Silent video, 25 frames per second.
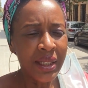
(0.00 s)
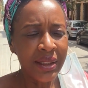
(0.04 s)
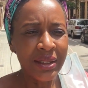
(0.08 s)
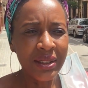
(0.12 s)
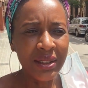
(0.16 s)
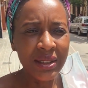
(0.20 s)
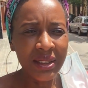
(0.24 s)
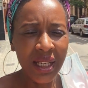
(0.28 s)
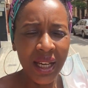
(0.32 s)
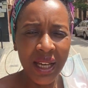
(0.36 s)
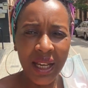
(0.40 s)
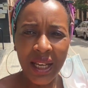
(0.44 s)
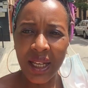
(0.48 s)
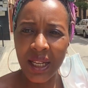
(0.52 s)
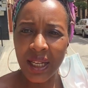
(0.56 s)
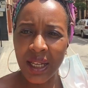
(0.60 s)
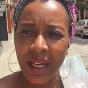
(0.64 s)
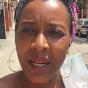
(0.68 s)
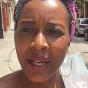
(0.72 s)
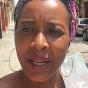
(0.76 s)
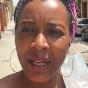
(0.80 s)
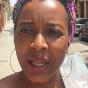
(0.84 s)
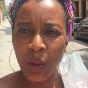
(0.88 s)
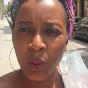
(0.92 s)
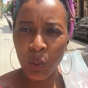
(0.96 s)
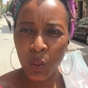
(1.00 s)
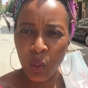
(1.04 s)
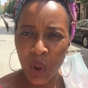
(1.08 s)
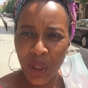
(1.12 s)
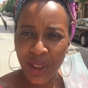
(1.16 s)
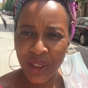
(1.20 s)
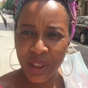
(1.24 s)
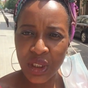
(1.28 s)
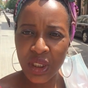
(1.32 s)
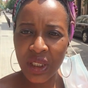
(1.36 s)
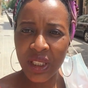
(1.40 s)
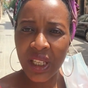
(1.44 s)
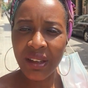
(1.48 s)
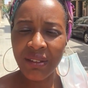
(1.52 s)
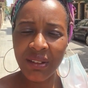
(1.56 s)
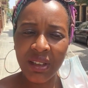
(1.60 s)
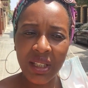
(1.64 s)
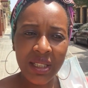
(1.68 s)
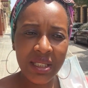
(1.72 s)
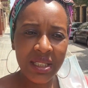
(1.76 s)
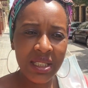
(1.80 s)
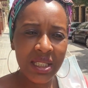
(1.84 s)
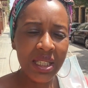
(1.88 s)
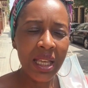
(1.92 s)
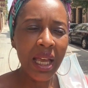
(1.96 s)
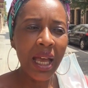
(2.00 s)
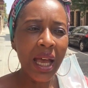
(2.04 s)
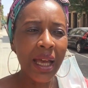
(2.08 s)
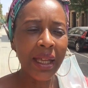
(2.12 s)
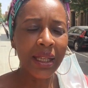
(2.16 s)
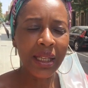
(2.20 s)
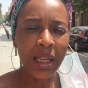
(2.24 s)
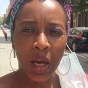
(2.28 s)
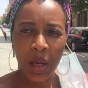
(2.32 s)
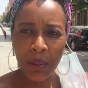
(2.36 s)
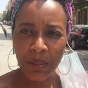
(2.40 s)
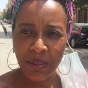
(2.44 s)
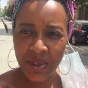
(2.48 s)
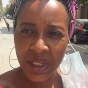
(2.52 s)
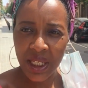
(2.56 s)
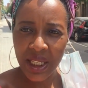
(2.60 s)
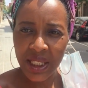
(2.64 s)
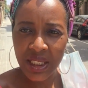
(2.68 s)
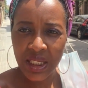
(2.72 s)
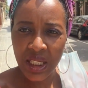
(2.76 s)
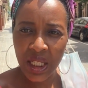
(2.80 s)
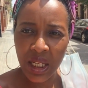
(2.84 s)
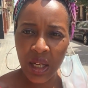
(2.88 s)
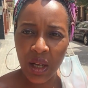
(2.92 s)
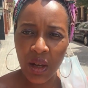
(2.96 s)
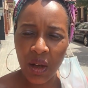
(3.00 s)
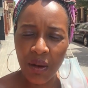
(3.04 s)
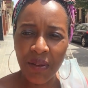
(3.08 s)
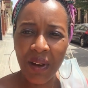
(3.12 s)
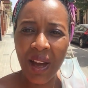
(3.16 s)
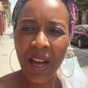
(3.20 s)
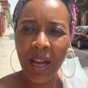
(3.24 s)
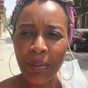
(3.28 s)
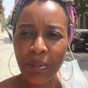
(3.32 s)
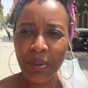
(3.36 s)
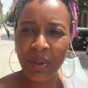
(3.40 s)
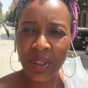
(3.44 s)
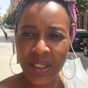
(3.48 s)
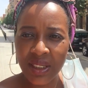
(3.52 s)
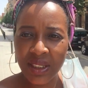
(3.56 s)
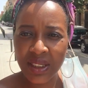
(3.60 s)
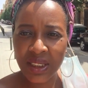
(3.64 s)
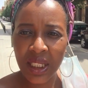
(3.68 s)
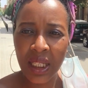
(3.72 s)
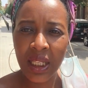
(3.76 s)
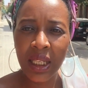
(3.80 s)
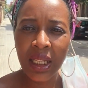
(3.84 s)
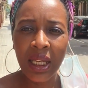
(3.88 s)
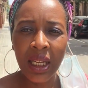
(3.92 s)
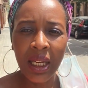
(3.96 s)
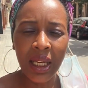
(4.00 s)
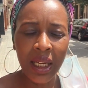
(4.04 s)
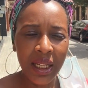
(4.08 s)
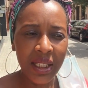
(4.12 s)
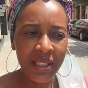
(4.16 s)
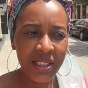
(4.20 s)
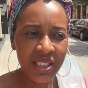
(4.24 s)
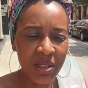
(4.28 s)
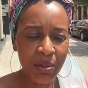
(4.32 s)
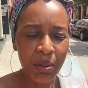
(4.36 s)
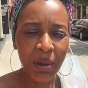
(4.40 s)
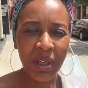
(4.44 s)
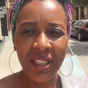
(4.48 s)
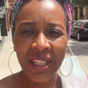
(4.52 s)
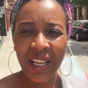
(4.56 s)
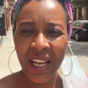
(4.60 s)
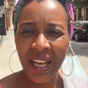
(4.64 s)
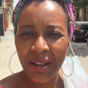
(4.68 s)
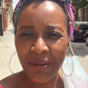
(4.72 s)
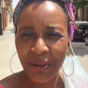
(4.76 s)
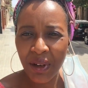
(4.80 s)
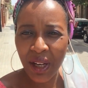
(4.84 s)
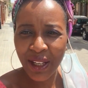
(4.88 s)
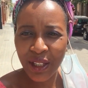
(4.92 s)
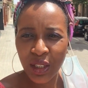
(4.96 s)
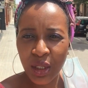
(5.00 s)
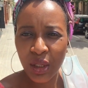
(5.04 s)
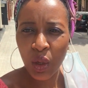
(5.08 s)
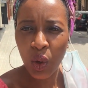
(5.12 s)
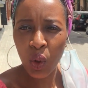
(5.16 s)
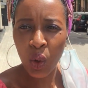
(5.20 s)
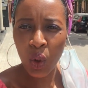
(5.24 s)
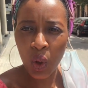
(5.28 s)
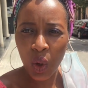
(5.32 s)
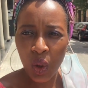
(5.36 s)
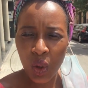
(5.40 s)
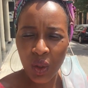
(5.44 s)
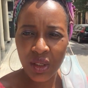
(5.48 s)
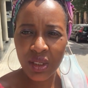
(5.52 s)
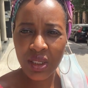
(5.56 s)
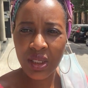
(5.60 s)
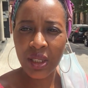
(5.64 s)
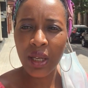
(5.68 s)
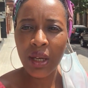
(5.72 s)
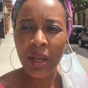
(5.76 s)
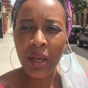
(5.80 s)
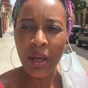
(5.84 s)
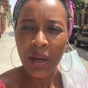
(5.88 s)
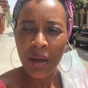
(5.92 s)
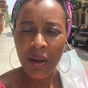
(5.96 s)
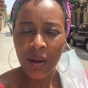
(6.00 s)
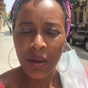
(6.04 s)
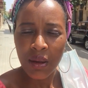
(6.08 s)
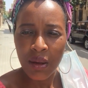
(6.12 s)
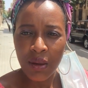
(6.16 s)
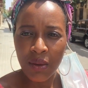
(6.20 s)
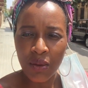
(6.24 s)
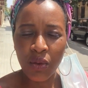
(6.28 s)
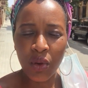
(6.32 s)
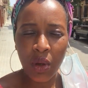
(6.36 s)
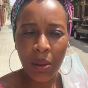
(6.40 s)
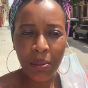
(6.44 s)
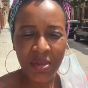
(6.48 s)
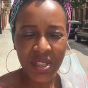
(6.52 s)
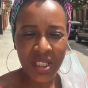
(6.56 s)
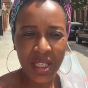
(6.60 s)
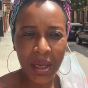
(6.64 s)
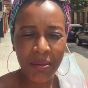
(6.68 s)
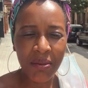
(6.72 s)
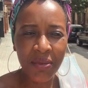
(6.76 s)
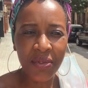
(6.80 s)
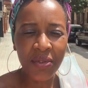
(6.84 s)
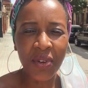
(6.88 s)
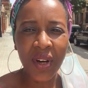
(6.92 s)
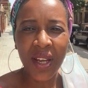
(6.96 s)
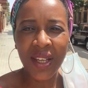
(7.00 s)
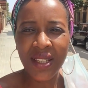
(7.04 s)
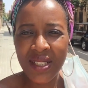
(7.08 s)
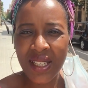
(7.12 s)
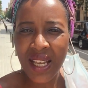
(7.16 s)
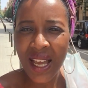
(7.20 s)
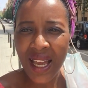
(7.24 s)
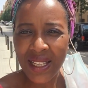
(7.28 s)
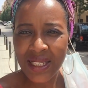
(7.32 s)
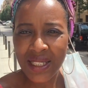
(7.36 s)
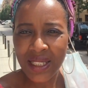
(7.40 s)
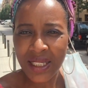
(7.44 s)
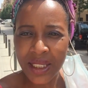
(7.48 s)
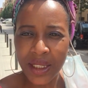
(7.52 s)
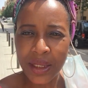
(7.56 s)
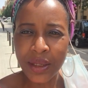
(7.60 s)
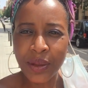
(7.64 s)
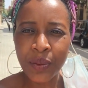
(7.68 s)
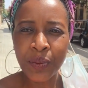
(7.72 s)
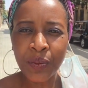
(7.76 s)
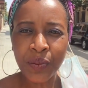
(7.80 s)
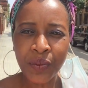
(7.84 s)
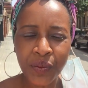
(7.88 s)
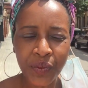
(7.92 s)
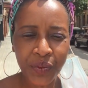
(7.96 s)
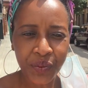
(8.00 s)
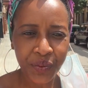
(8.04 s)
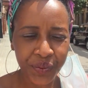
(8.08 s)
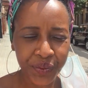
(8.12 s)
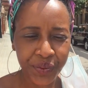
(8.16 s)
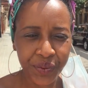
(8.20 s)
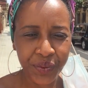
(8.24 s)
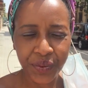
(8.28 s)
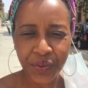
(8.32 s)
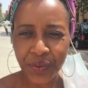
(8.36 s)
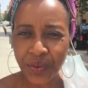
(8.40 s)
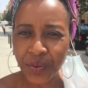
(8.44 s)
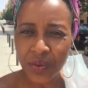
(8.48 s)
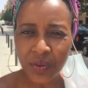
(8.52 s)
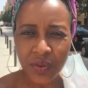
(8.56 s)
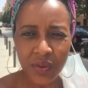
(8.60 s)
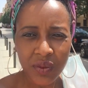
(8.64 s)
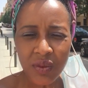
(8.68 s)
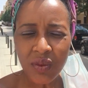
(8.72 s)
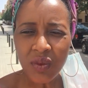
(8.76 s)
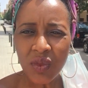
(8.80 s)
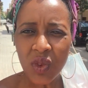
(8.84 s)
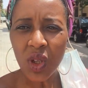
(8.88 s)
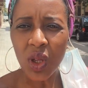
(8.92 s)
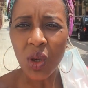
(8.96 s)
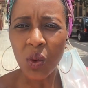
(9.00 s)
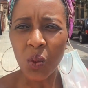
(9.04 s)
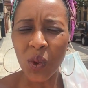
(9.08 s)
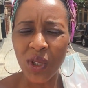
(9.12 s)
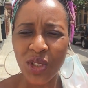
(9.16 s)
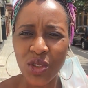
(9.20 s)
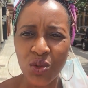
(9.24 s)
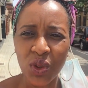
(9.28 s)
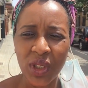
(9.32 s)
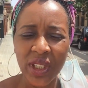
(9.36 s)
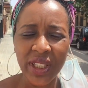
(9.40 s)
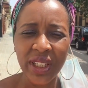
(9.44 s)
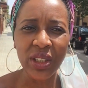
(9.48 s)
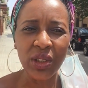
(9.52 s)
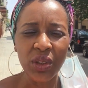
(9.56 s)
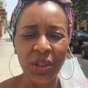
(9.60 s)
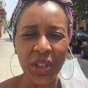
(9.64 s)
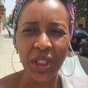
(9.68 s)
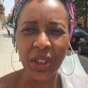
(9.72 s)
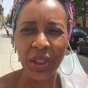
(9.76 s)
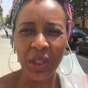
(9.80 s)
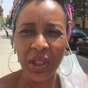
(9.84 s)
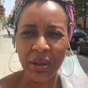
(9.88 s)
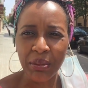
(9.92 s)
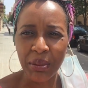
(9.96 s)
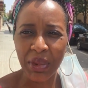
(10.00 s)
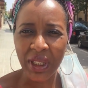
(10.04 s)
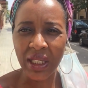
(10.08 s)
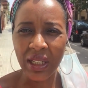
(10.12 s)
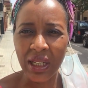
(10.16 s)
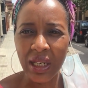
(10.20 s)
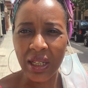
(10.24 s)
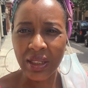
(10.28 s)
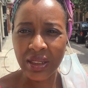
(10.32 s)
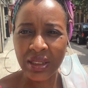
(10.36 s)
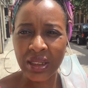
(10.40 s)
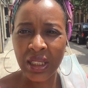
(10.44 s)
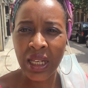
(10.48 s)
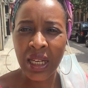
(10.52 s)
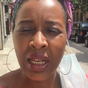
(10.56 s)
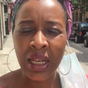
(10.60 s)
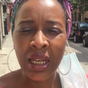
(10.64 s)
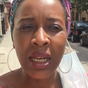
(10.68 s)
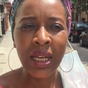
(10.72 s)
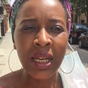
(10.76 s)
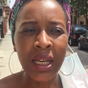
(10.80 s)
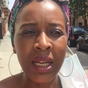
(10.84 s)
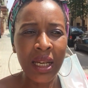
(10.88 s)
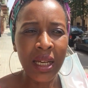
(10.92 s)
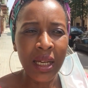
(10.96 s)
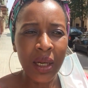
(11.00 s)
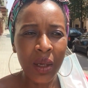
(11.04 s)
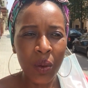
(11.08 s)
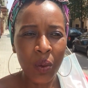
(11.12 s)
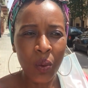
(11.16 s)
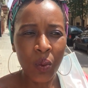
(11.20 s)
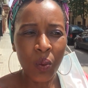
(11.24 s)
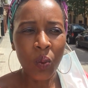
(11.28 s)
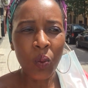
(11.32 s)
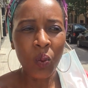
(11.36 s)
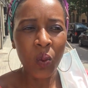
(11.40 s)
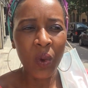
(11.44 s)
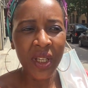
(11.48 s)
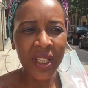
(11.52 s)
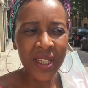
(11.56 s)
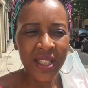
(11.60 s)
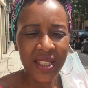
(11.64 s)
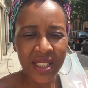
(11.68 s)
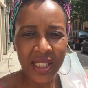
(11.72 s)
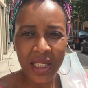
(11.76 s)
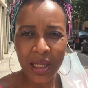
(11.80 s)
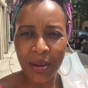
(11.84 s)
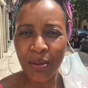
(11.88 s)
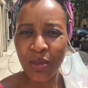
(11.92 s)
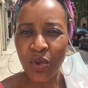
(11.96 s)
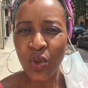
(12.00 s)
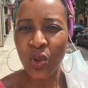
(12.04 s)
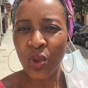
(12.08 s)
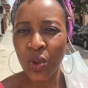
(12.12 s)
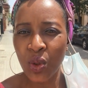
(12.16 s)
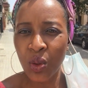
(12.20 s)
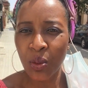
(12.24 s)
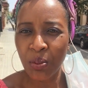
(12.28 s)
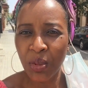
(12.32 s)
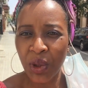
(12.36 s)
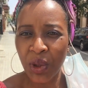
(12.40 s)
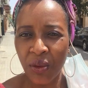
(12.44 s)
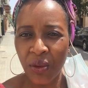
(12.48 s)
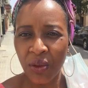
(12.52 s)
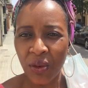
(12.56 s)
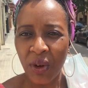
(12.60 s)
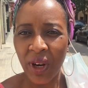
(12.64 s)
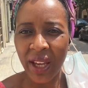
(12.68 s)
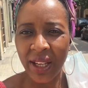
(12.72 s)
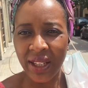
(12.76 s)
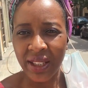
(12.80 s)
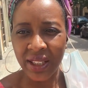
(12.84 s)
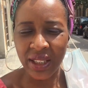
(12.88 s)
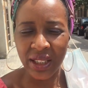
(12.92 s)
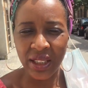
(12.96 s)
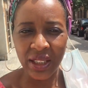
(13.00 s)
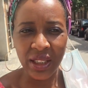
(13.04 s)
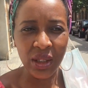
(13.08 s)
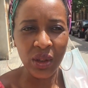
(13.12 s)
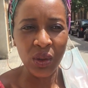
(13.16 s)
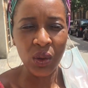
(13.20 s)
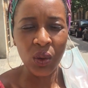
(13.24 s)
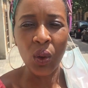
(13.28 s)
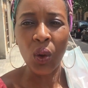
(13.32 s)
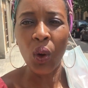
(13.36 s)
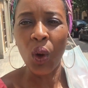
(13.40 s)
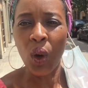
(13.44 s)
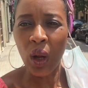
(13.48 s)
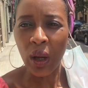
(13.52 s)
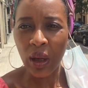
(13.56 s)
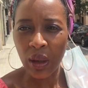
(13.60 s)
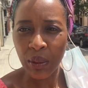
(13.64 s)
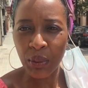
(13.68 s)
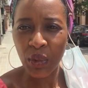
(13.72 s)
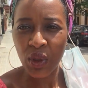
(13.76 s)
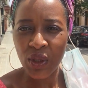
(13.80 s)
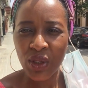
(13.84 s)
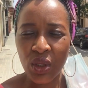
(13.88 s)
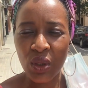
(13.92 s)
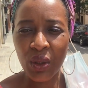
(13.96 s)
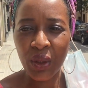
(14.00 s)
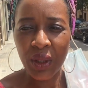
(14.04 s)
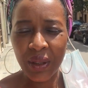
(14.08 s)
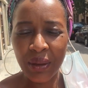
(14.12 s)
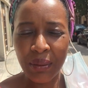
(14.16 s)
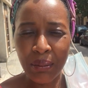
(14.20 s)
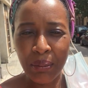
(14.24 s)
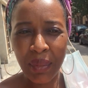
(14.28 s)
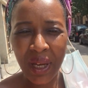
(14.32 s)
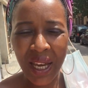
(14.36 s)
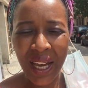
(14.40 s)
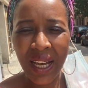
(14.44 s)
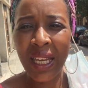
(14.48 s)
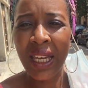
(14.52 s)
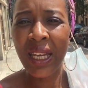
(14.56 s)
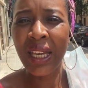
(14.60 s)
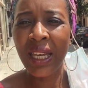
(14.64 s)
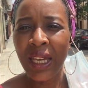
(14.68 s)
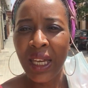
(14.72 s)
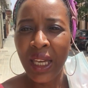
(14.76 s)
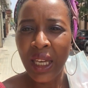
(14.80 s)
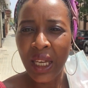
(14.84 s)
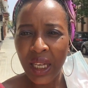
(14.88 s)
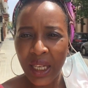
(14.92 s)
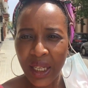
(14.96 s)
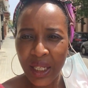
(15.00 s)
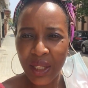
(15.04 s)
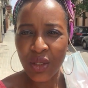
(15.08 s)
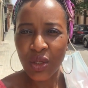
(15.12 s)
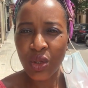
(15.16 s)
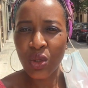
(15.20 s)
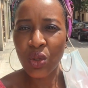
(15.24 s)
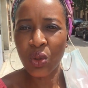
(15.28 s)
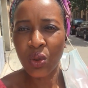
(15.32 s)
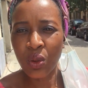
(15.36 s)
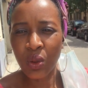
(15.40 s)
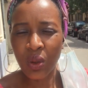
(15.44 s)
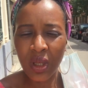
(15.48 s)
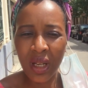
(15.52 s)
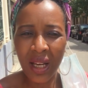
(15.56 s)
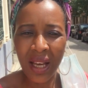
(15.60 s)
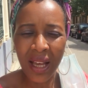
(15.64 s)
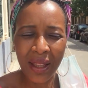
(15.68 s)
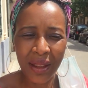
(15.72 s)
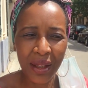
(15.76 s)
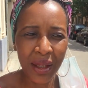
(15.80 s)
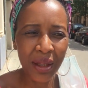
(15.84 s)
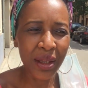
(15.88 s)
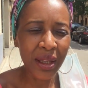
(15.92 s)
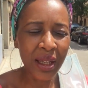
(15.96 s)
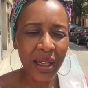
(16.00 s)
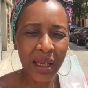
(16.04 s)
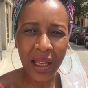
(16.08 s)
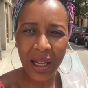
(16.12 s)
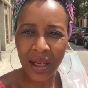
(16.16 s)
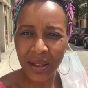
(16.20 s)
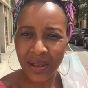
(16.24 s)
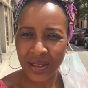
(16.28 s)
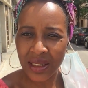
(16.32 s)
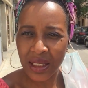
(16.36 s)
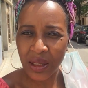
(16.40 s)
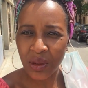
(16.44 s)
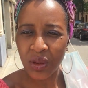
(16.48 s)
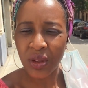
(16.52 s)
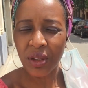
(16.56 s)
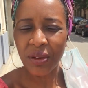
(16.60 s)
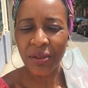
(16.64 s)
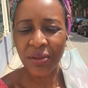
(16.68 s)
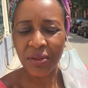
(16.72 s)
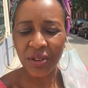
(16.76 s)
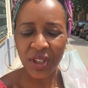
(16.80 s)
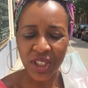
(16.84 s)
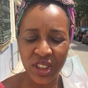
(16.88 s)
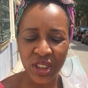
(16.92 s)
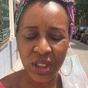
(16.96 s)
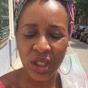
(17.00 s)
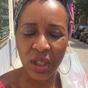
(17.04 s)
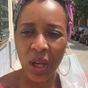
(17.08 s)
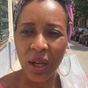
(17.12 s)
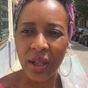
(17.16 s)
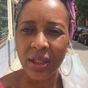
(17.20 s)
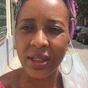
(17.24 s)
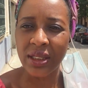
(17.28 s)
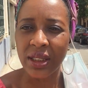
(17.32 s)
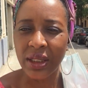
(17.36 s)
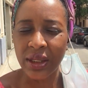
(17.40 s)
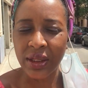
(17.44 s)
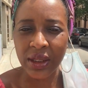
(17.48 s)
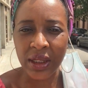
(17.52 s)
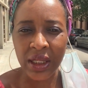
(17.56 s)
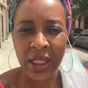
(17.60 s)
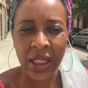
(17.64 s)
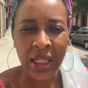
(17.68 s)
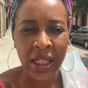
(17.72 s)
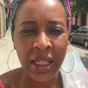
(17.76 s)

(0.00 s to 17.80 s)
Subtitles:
Today I want to give us an update of happenings in Spain. I've had calls from some friends asking what's really going on, because we seem to ready or almost going back into another lockdown, a fresh lockdown.